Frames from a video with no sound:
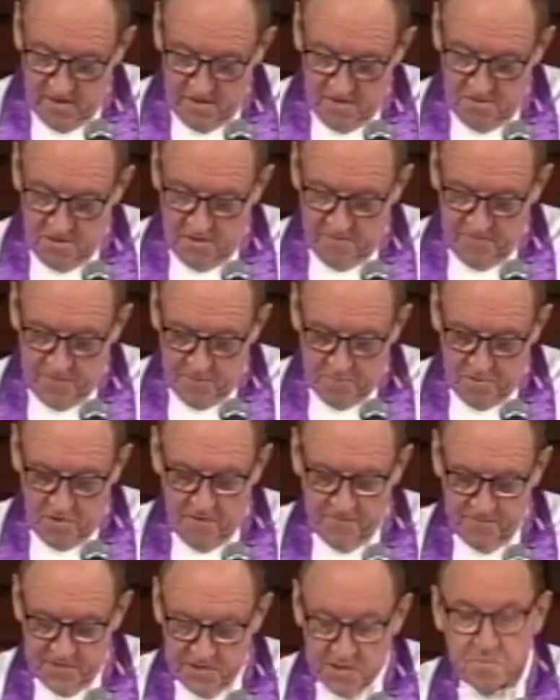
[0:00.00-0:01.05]

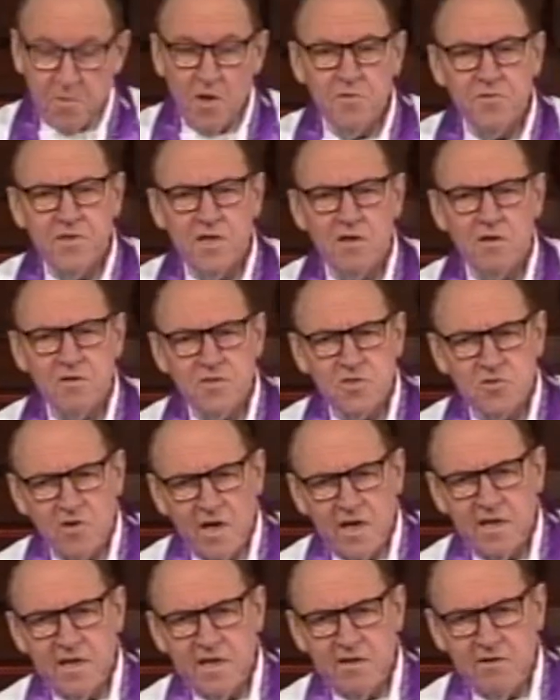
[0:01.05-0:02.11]
not-for-profits, both in
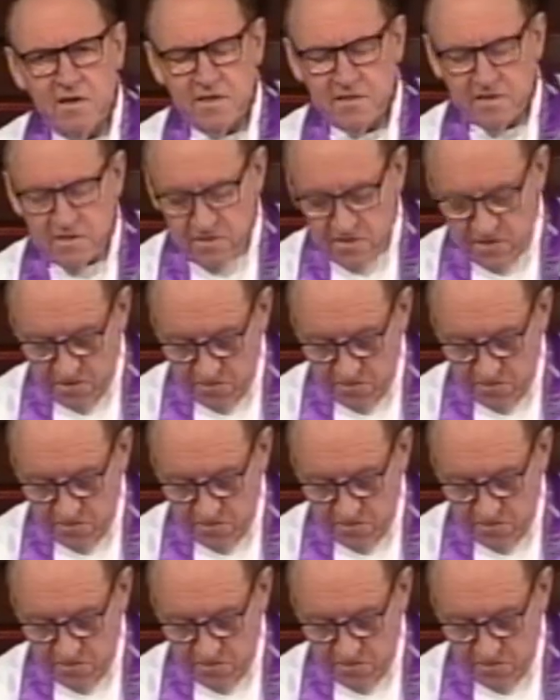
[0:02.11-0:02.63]
Australia and in the